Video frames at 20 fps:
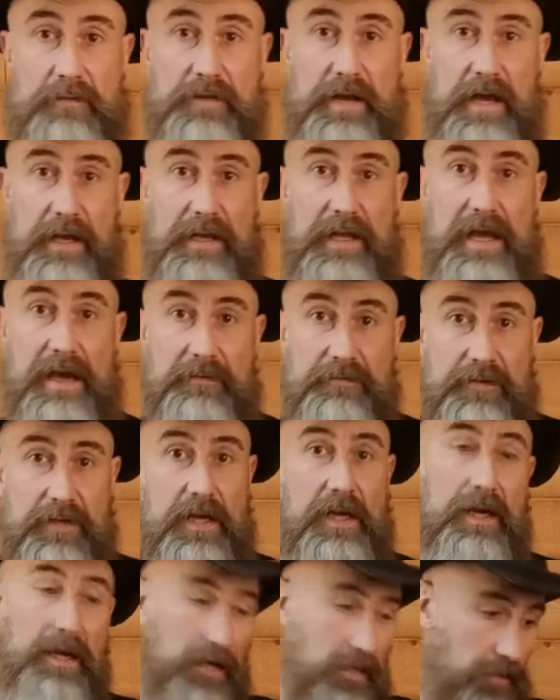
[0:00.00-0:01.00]
all I've got left.
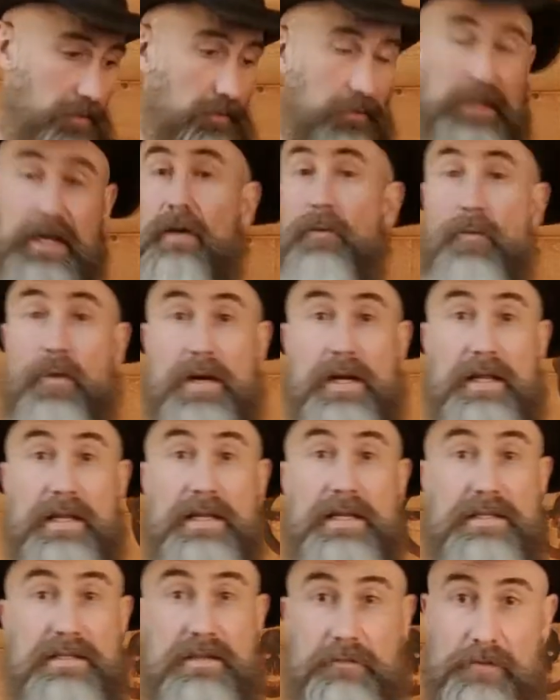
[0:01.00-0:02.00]
You'll get one of
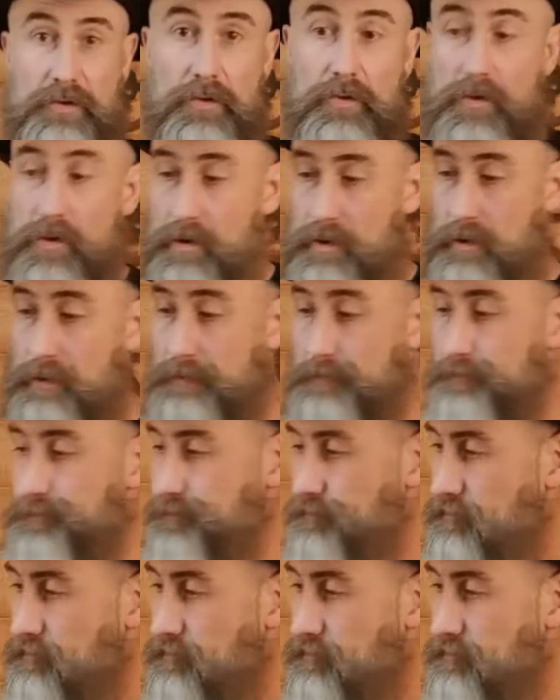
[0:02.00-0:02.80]
these if you order.